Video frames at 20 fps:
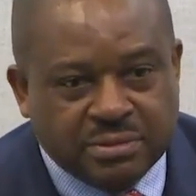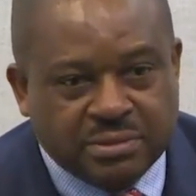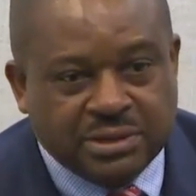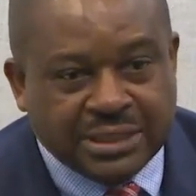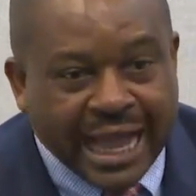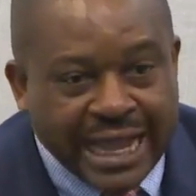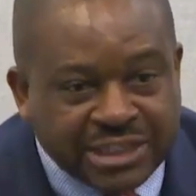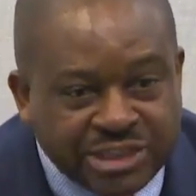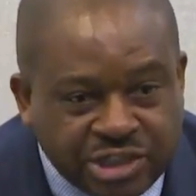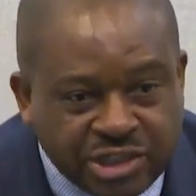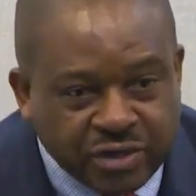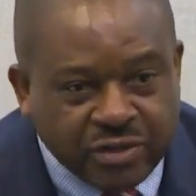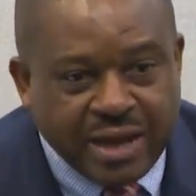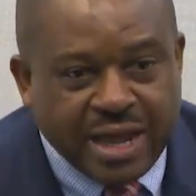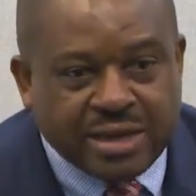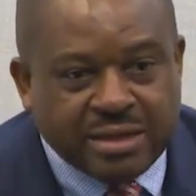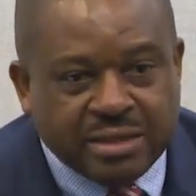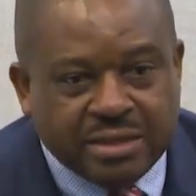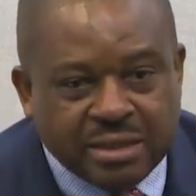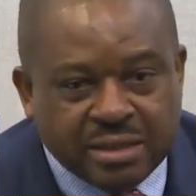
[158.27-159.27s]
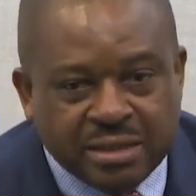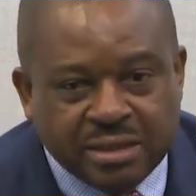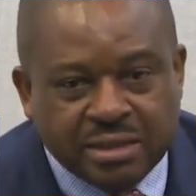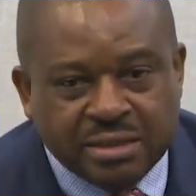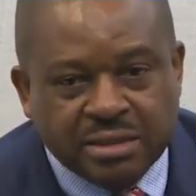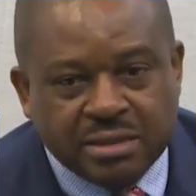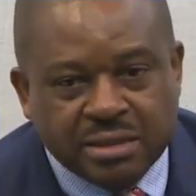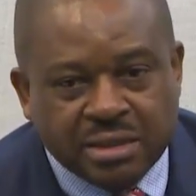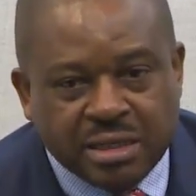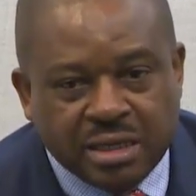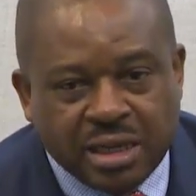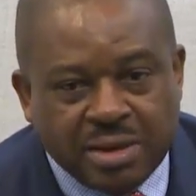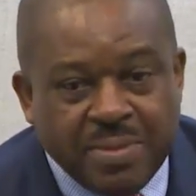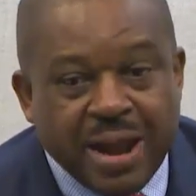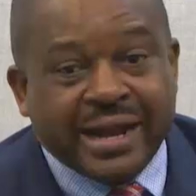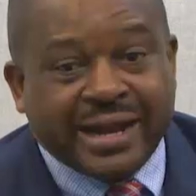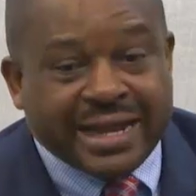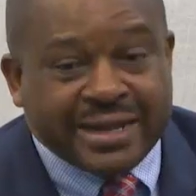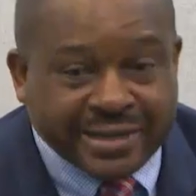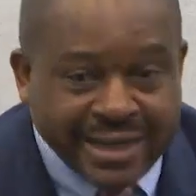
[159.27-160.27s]
Nigerian
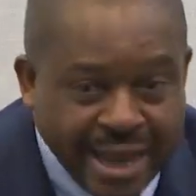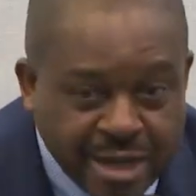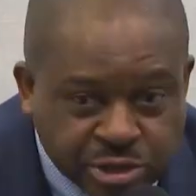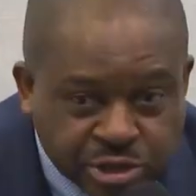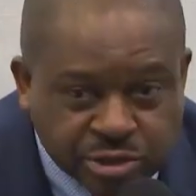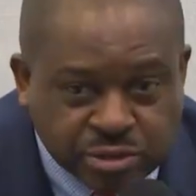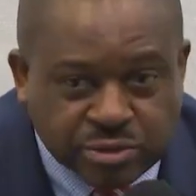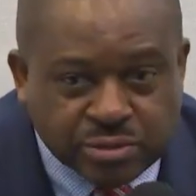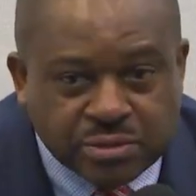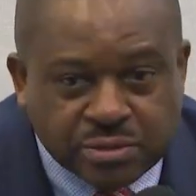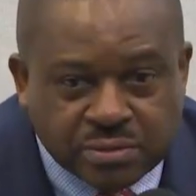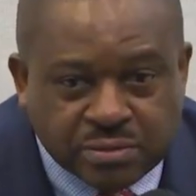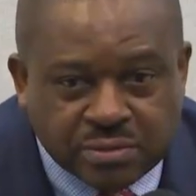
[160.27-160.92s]
American Council,